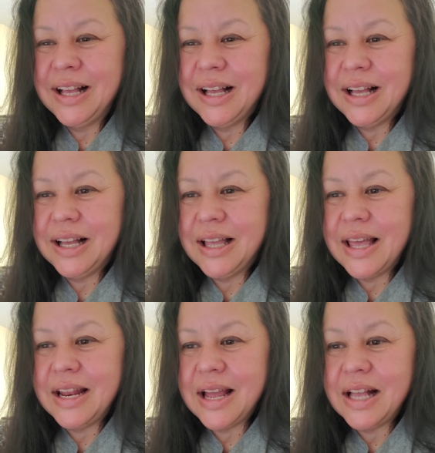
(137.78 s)

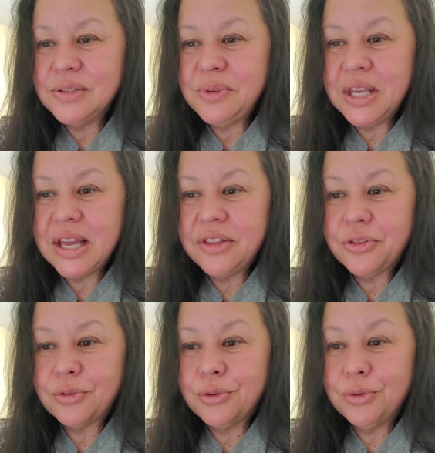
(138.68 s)
and as we
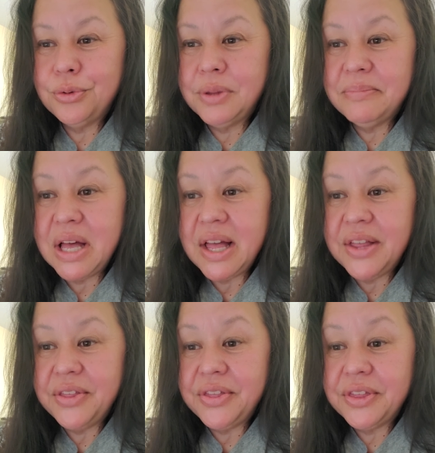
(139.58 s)
get through the
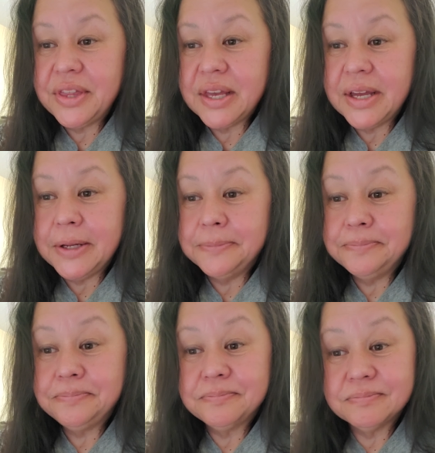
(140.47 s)
month,
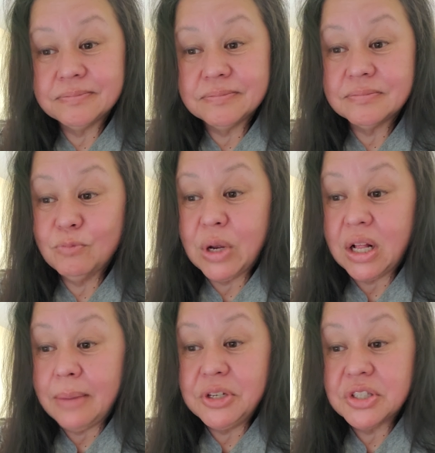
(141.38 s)
um,
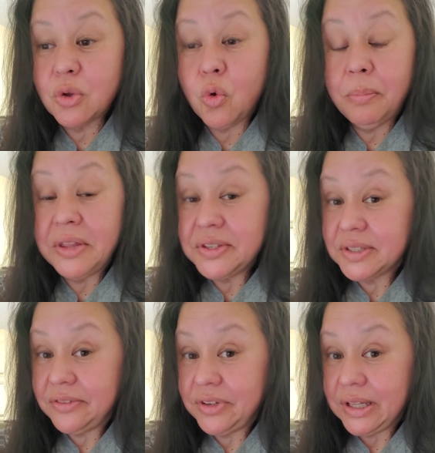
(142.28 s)
well, I mean, just the whole month
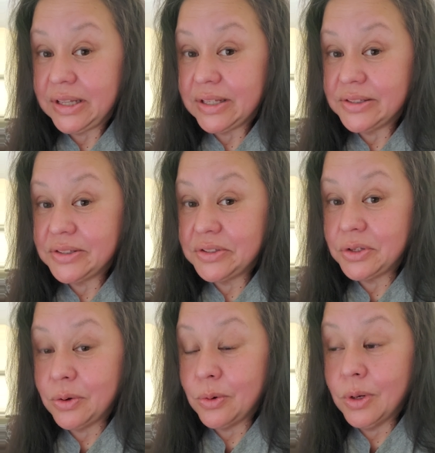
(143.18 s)
is going to feel like this.
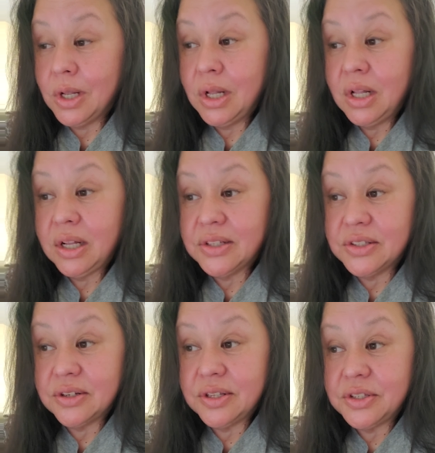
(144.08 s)
So
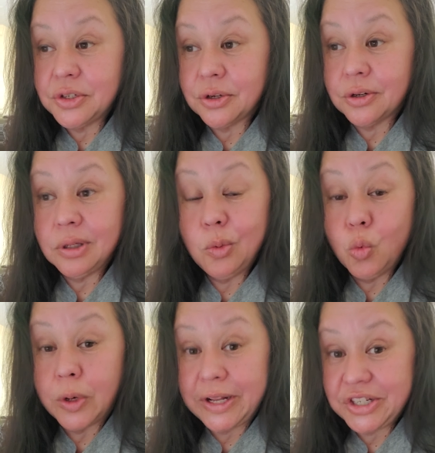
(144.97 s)
consider this your early
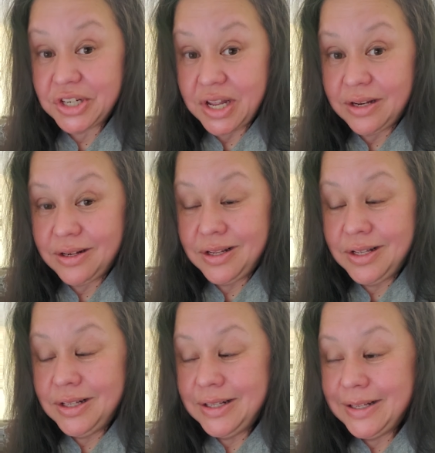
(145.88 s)
warning shot
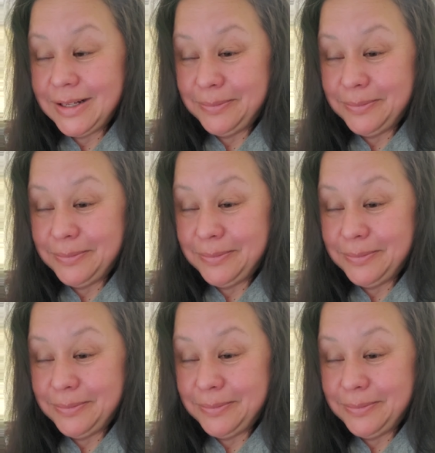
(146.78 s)
because